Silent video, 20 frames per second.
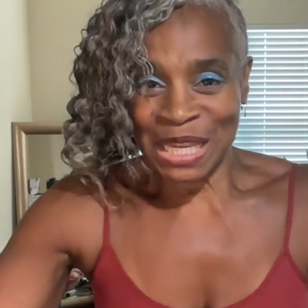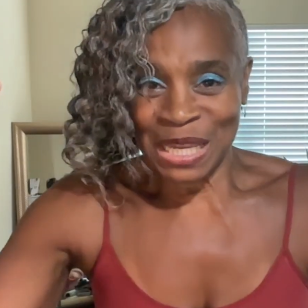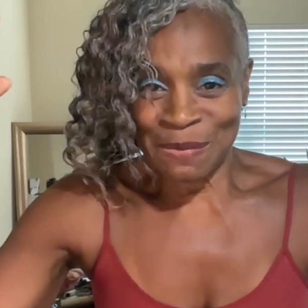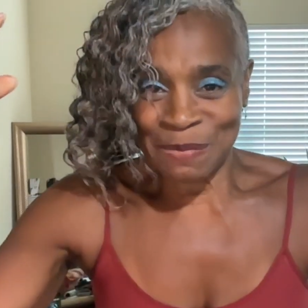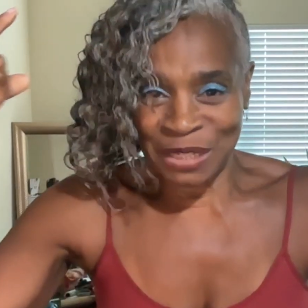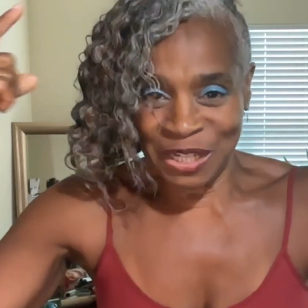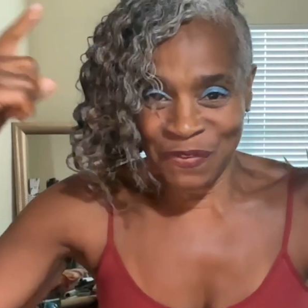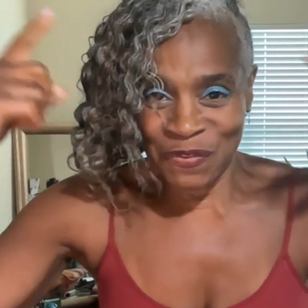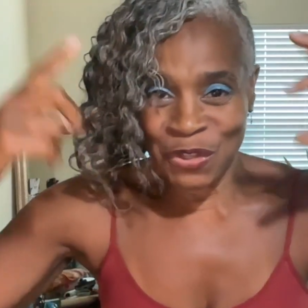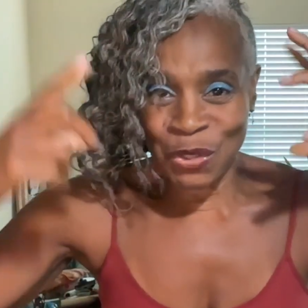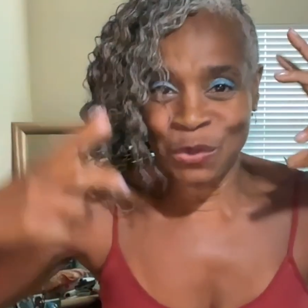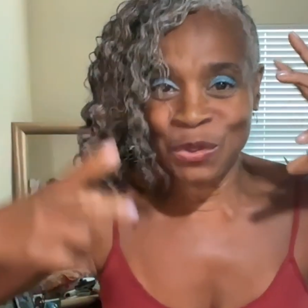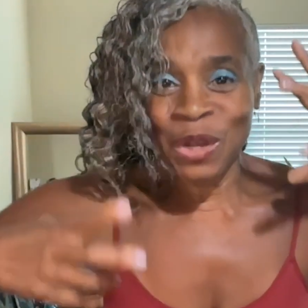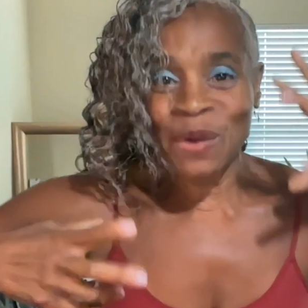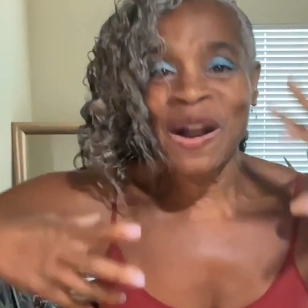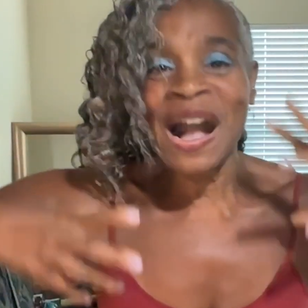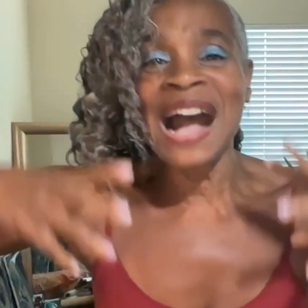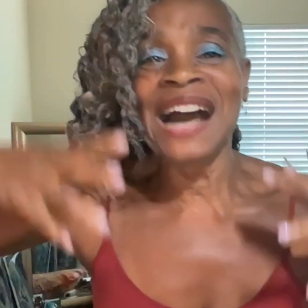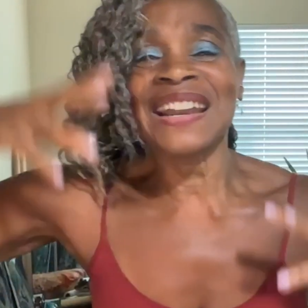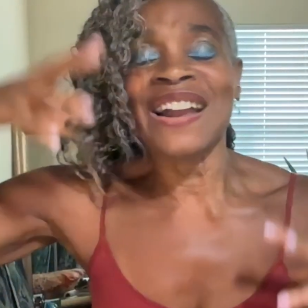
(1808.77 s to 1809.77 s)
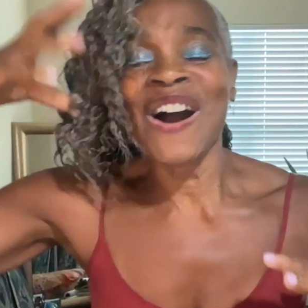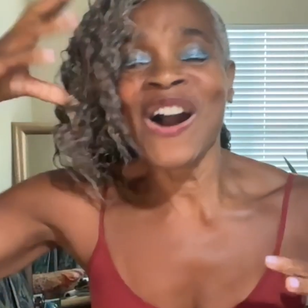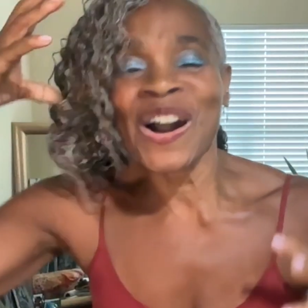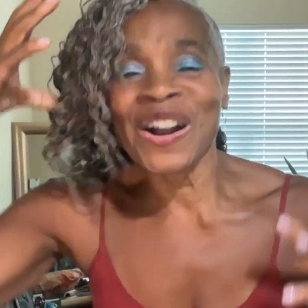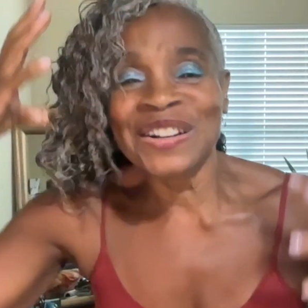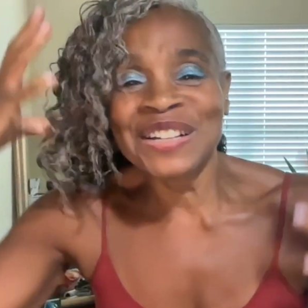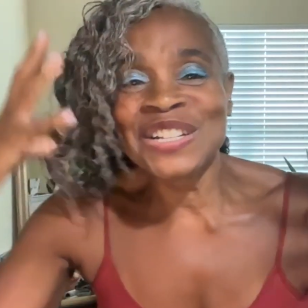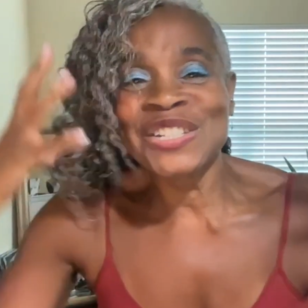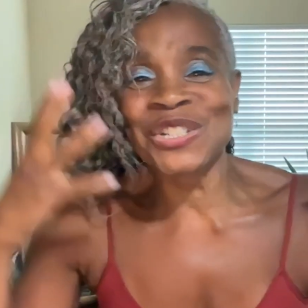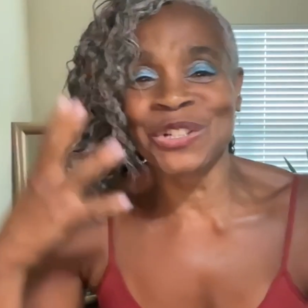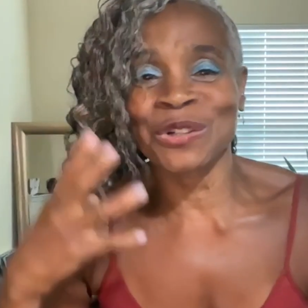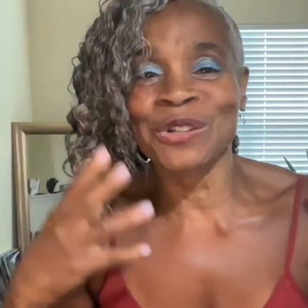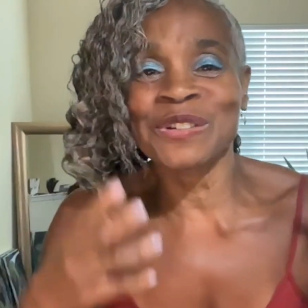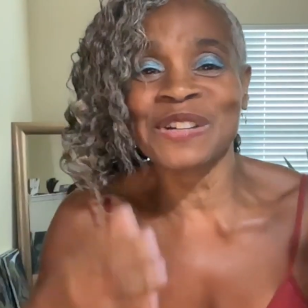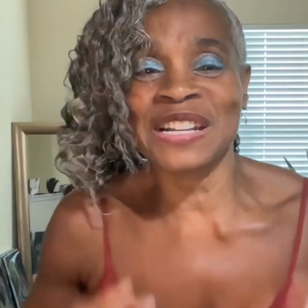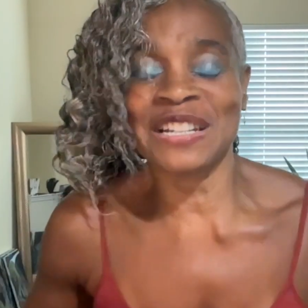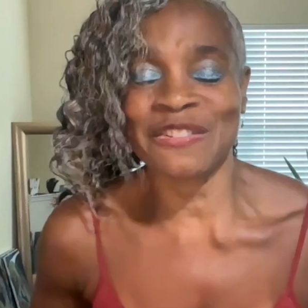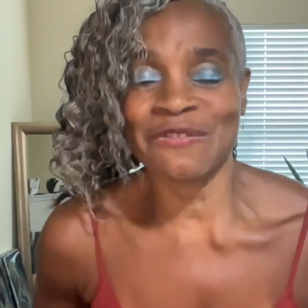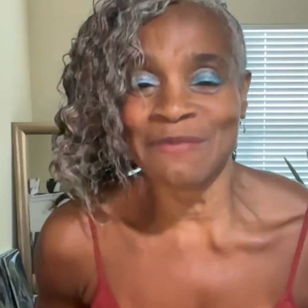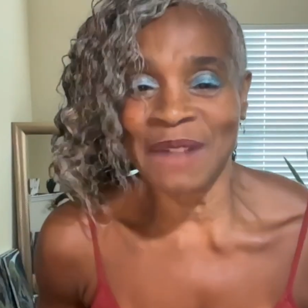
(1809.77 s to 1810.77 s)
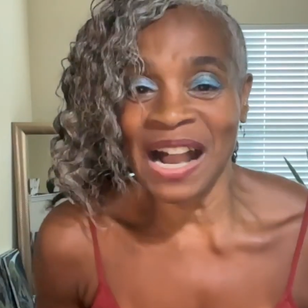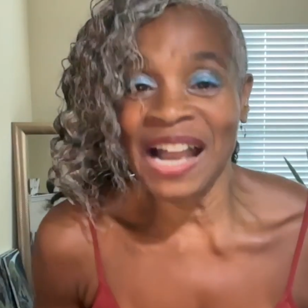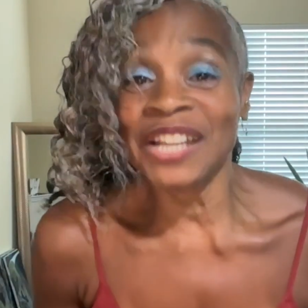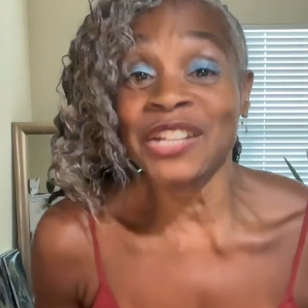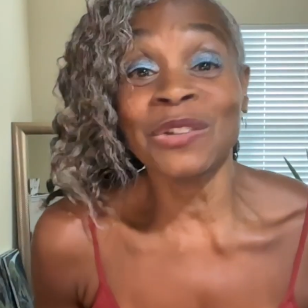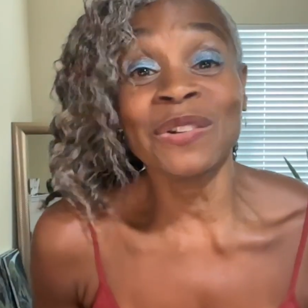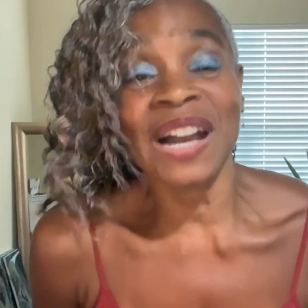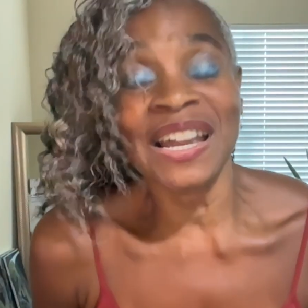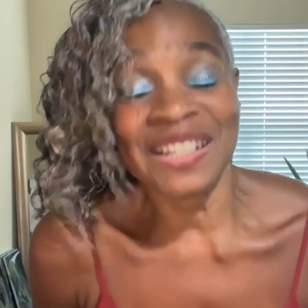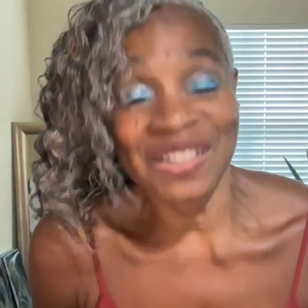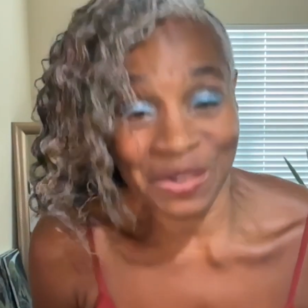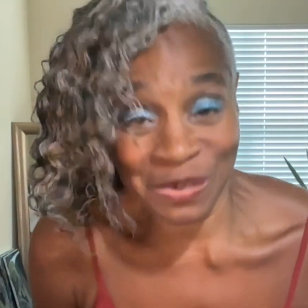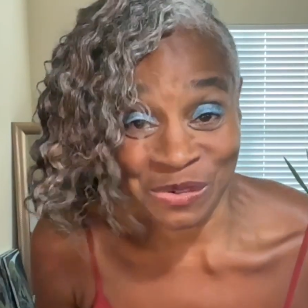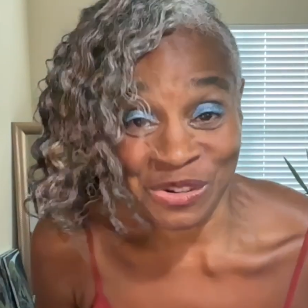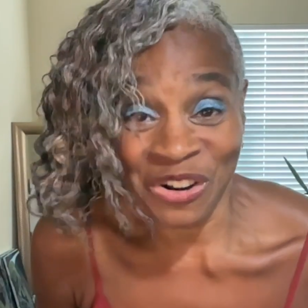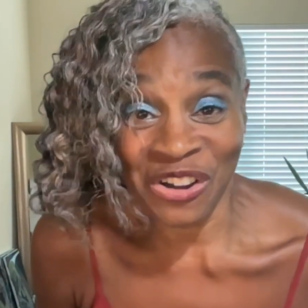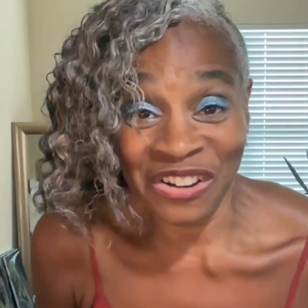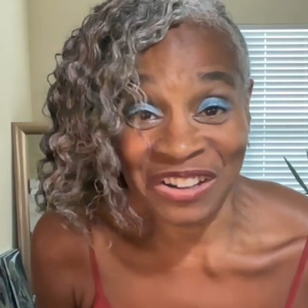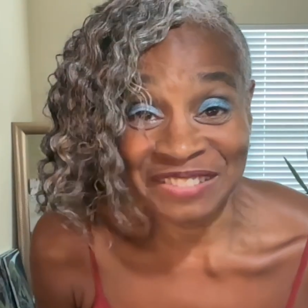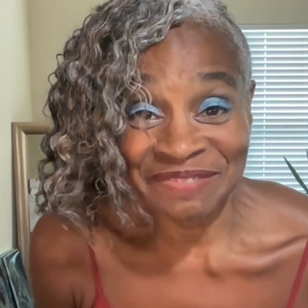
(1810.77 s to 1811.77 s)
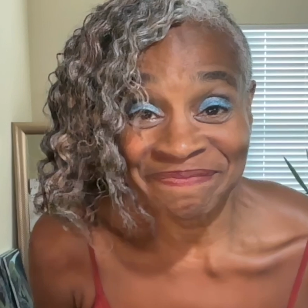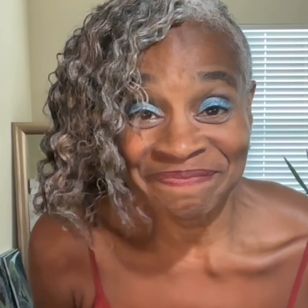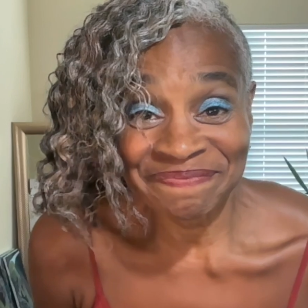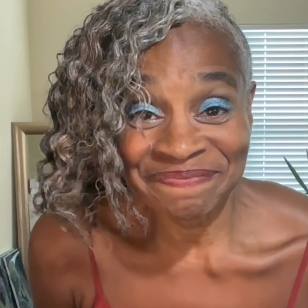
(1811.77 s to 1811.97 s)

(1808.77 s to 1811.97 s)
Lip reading: But if you know how to harness your creative mind, you got it going on.